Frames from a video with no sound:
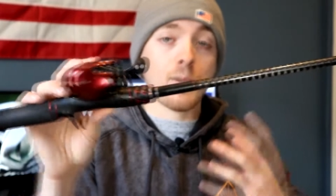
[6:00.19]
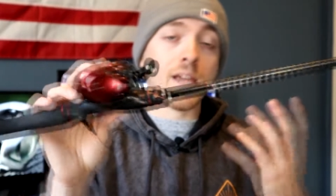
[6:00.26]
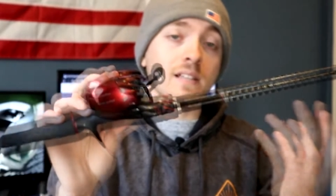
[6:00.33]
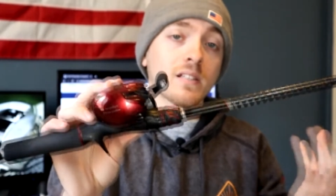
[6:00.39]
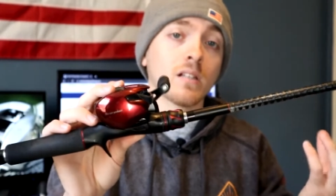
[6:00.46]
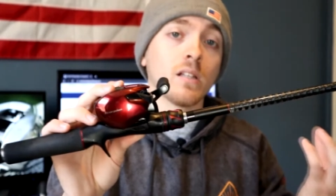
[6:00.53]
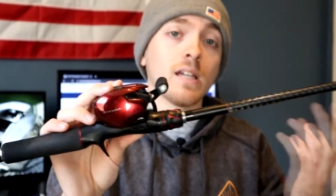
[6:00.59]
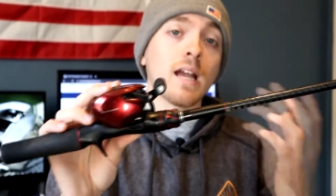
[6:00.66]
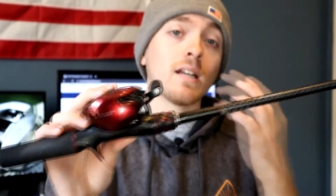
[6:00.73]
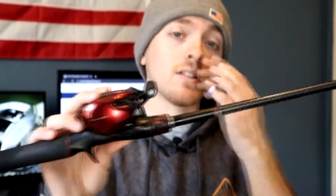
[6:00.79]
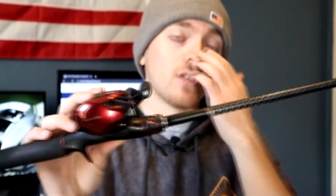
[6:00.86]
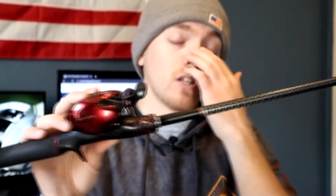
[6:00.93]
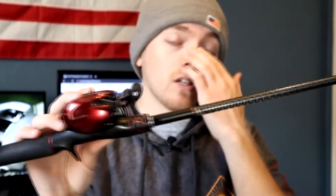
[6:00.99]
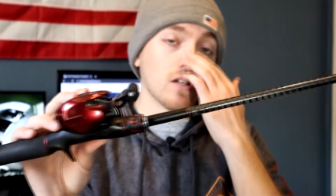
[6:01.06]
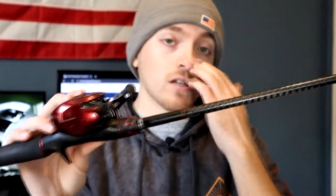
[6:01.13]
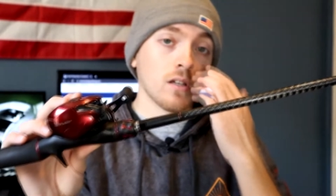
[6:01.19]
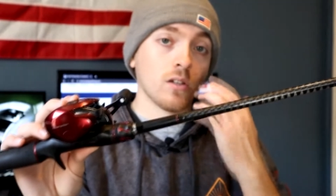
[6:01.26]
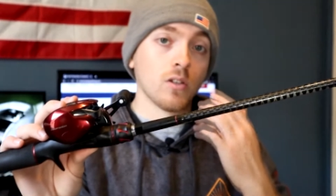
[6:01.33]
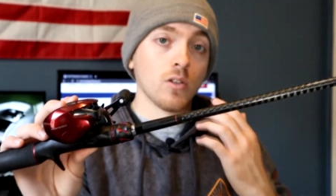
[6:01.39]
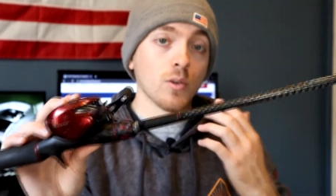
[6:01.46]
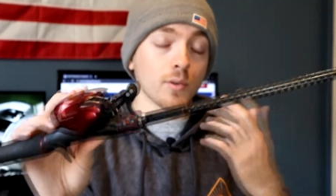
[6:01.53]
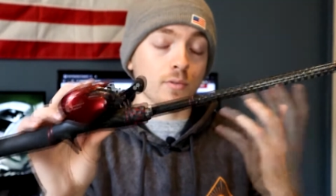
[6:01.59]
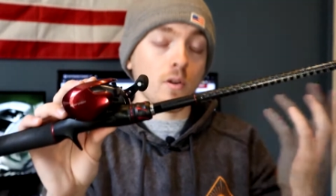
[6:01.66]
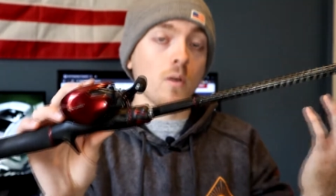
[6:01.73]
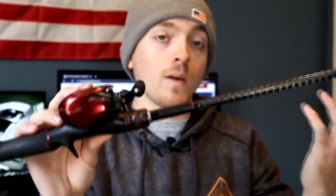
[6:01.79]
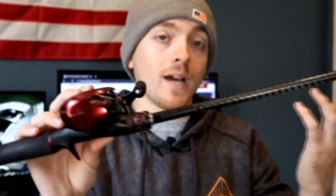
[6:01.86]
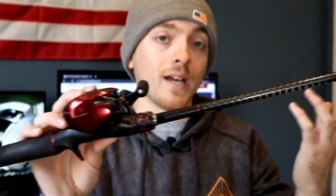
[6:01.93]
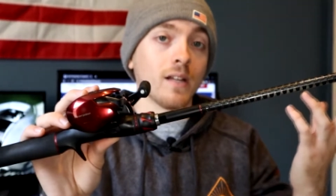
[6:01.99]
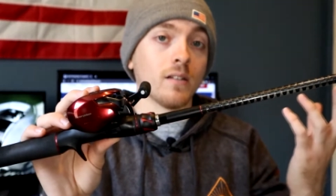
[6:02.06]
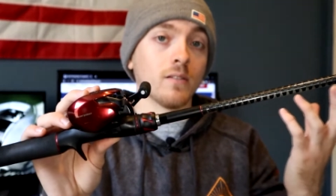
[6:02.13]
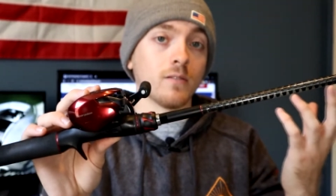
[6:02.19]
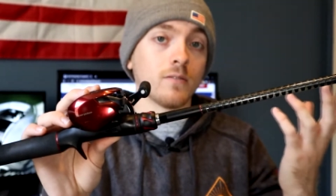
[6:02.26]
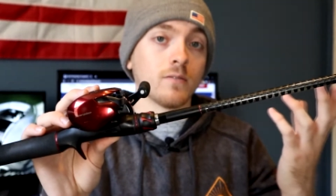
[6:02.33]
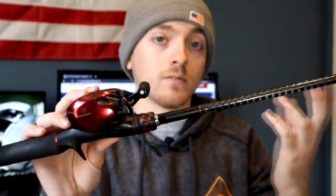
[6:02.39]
basically anything you throw at it,